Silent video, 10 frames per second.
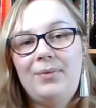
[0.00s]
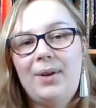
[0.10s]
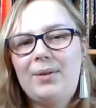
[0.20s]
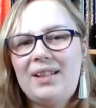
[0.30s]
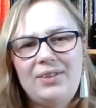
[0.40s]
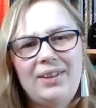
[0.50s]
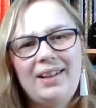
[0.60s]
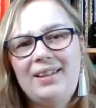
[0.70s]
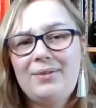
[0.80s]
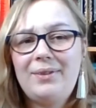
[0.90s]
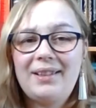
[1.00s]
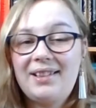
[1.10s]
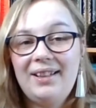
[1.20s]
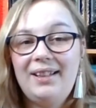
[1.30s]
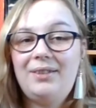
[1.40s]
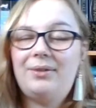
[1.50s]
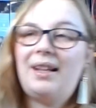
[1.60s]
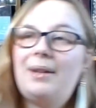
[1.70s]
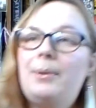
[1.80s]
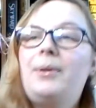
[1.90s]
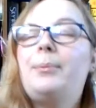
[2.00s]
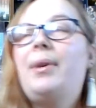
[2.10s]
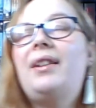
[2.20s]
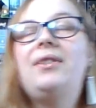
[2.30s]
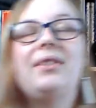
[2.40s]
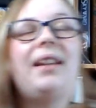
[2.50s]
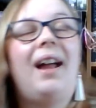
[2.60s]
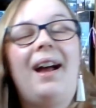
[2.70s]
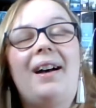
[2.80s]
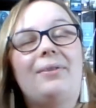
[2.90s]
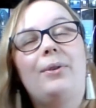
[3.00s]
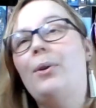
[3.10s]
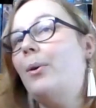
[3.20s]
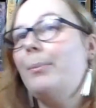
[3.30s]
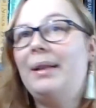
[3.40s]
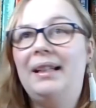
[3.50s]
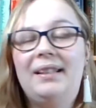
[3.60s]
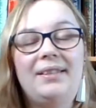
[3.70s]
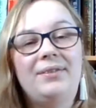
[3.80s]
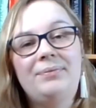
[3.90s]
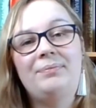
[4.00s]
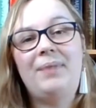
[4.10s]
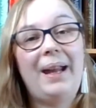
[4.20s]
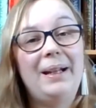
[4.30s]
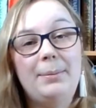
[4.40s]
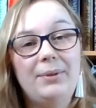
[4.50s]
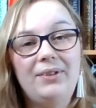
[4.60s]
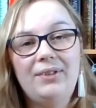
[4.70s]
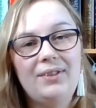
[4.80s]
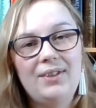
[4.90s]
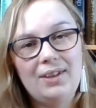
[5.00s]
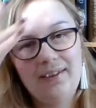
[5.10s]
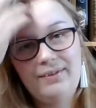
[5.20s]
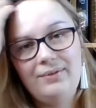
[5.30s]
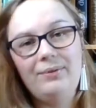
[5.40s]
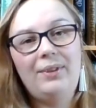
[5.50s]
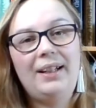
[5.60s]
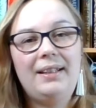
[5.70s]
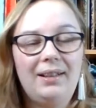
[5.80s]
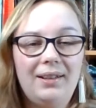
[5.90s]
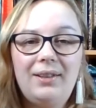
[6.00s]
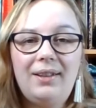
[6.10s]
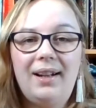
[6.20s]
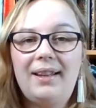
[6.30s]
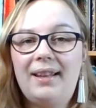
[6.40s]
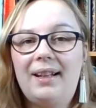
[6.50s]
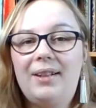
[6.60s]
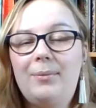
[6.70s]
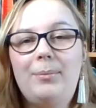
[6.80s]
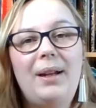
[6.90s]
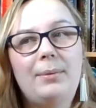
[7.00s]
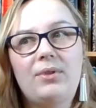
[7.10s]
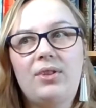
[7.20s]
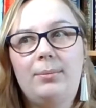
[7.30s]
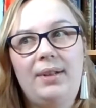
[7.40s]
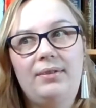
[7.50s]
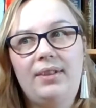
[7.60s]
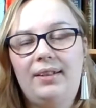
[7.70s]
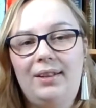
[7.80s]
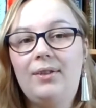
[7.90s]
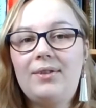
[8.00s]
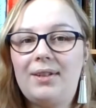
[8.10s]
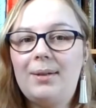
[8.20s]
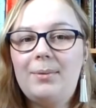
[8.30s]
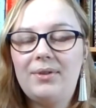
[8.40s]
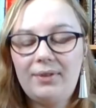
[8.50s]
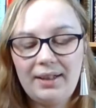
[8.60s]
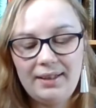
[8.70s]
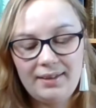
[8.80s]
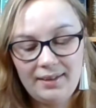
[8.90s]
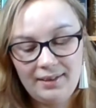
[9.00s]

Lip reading: I was actually kind of excited for that one, but I just have not been able to read a lot. I think Babel took me a very long time to read.